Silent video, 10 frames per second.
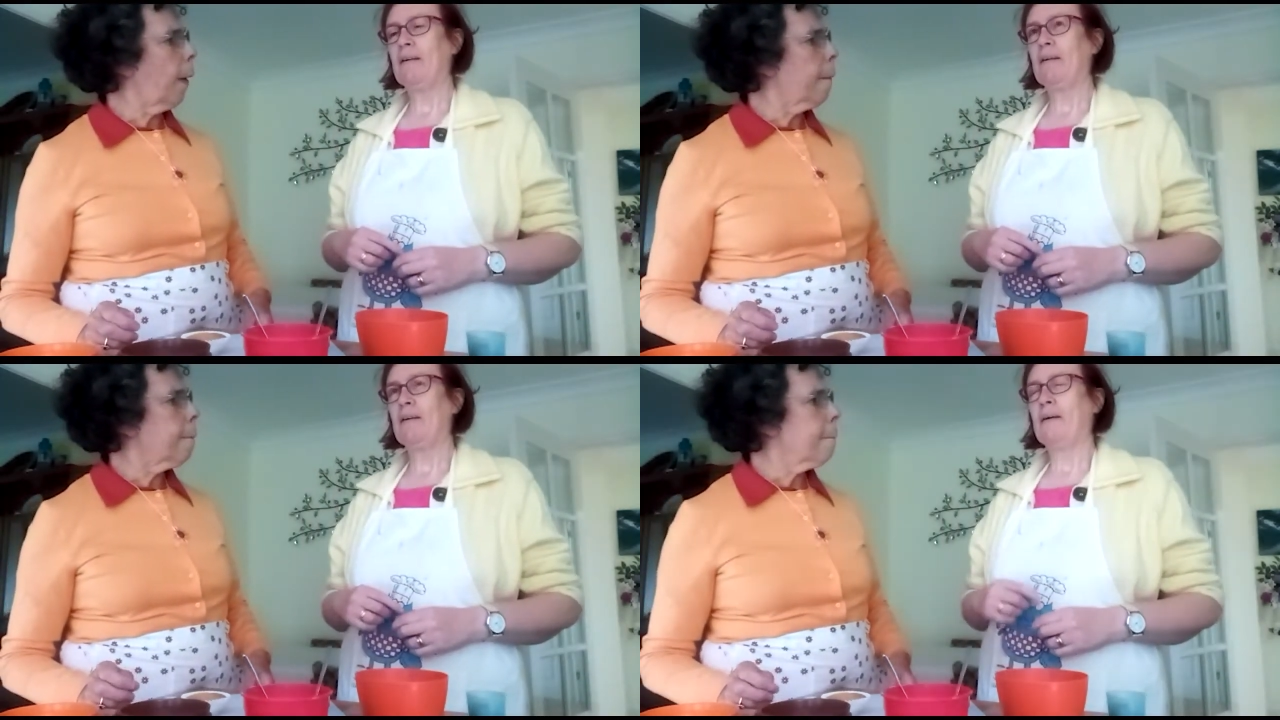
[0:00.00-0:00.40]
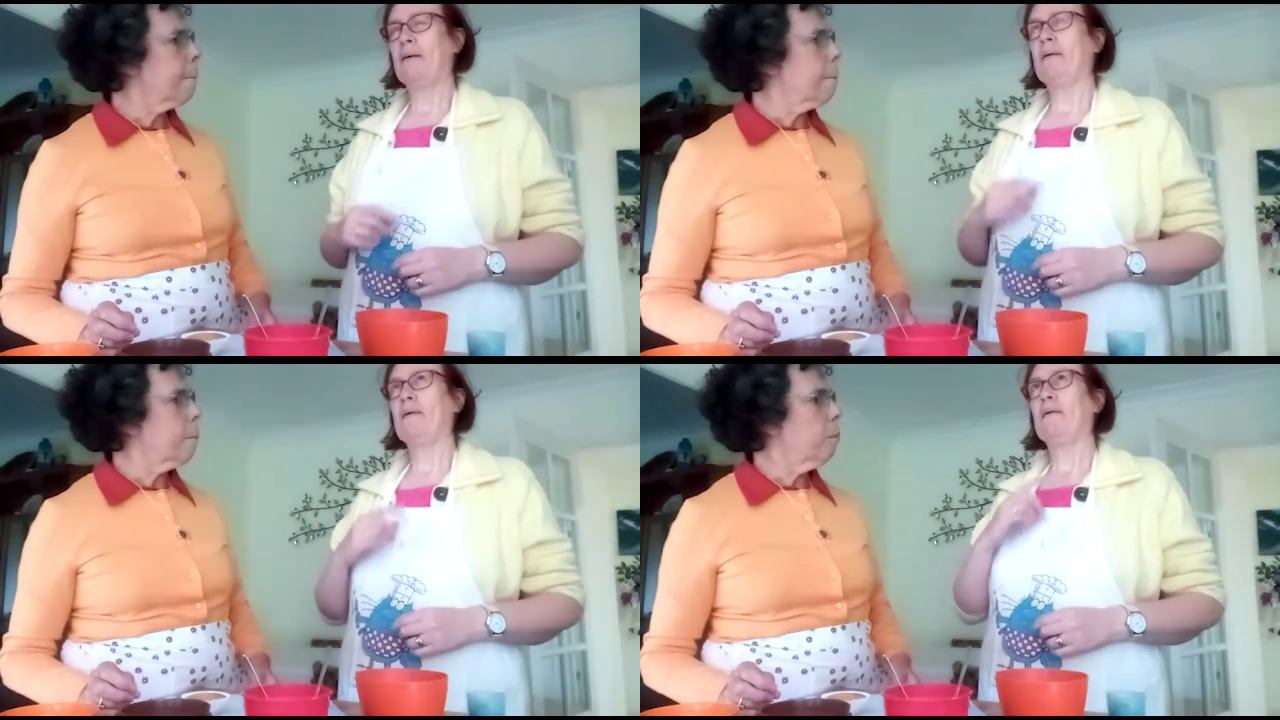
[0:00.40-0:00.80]

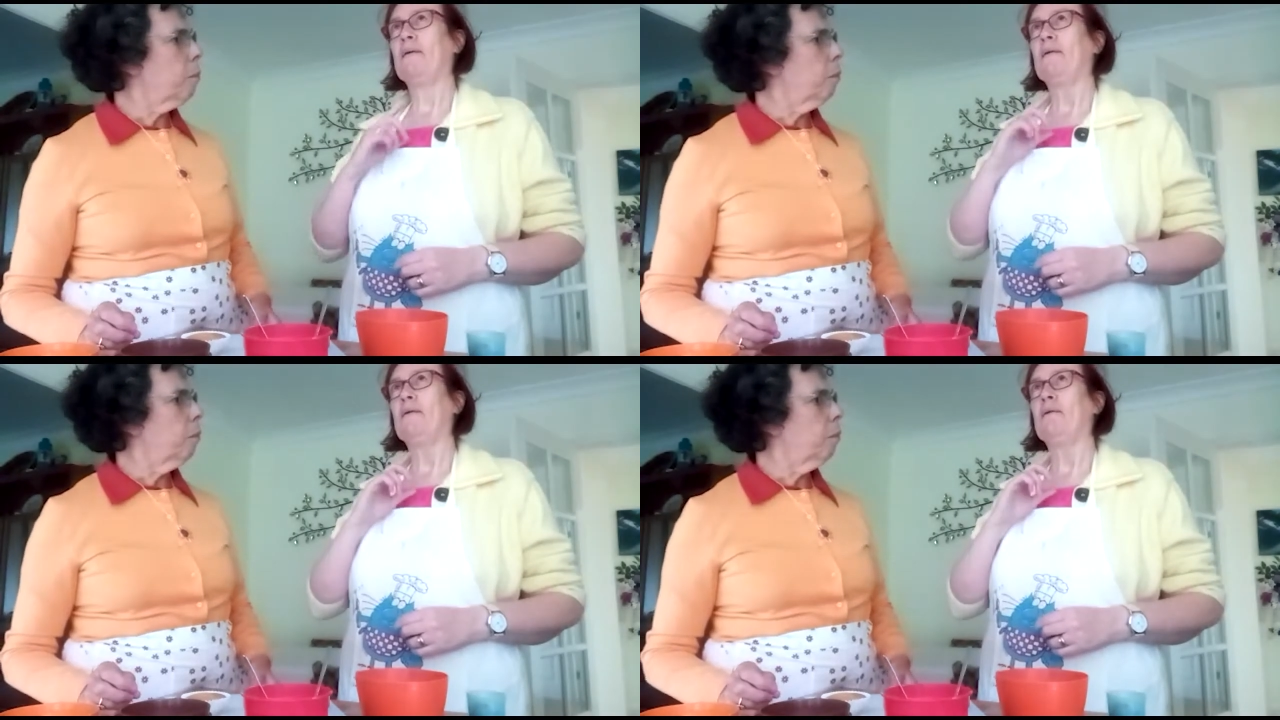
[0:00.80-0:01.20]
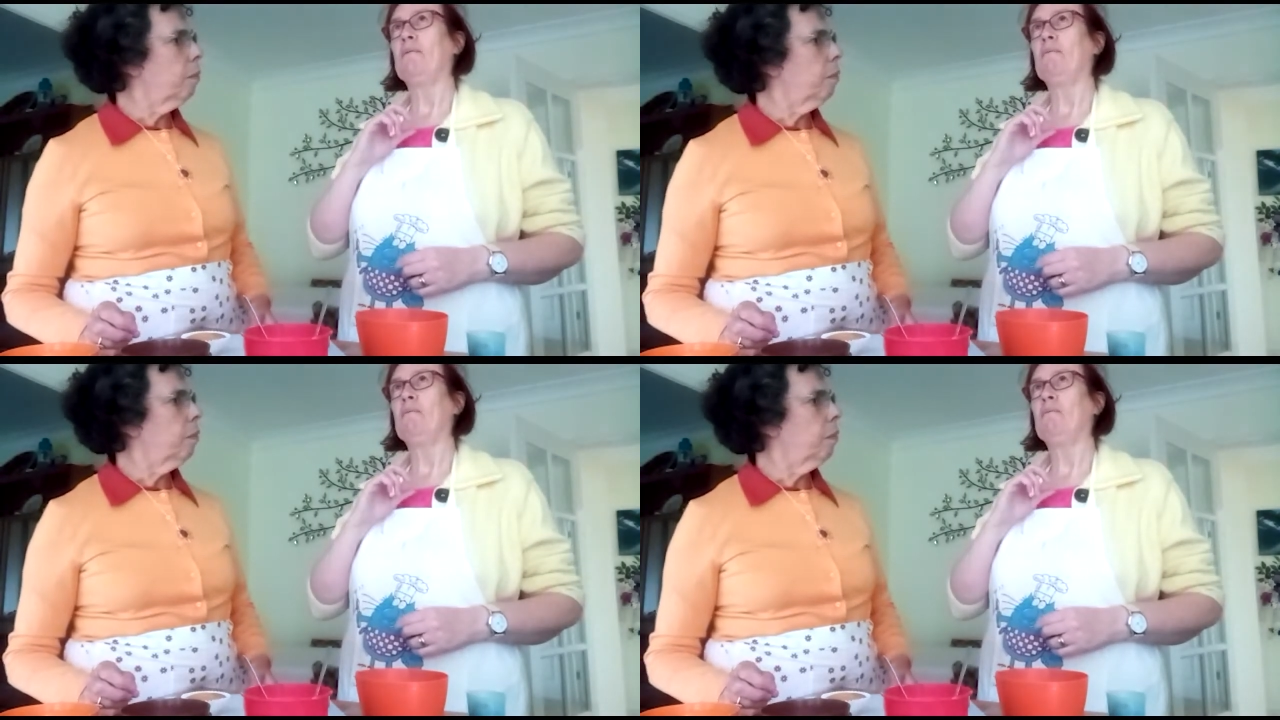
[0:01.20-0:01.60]

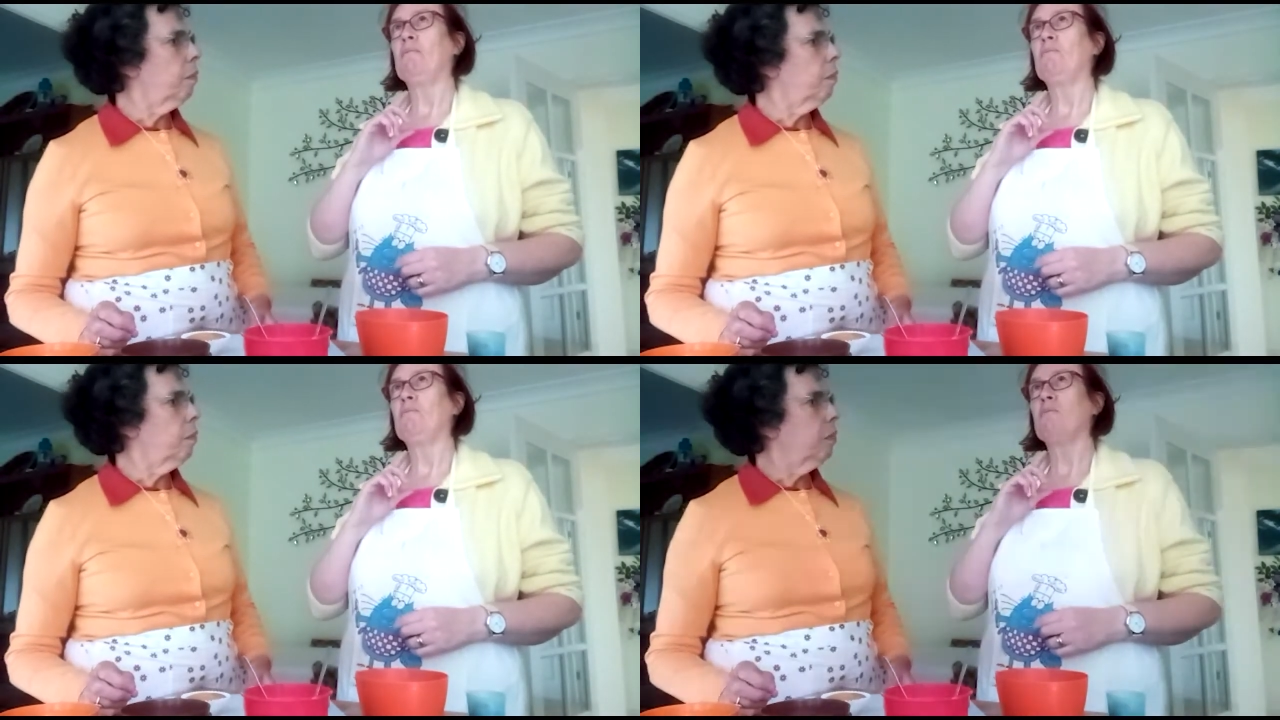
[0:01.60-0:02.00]
[no speech]